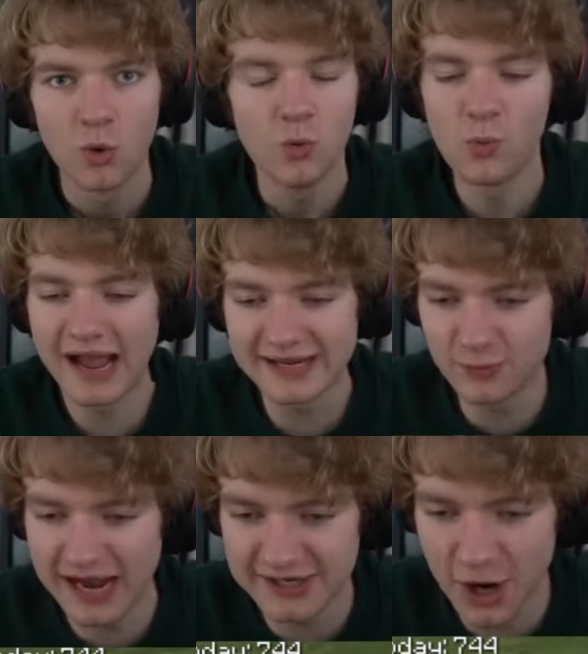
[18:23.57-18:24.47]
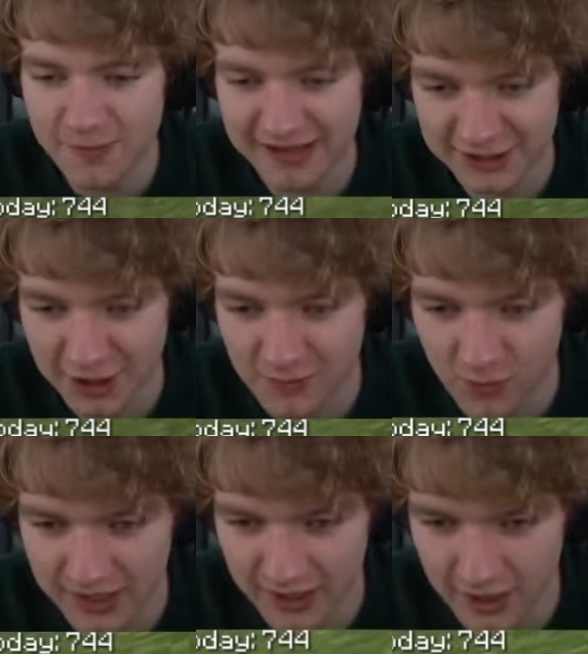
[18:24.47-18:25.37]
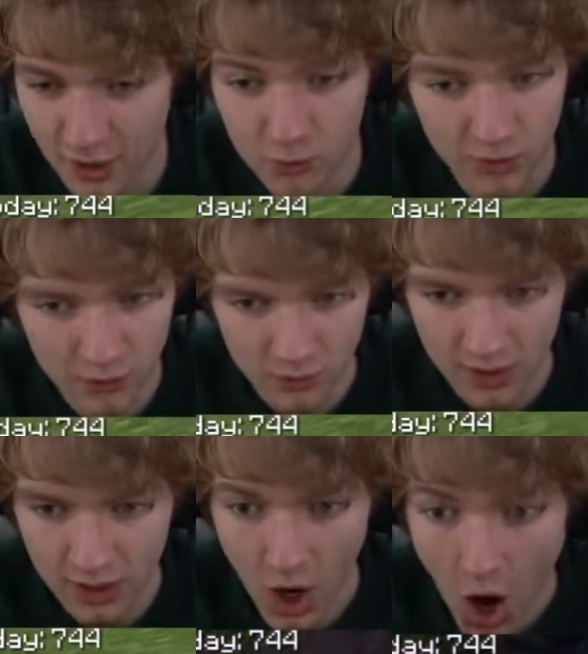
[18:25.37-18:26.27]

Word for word: make. Wait, no, McYum. Being so tight.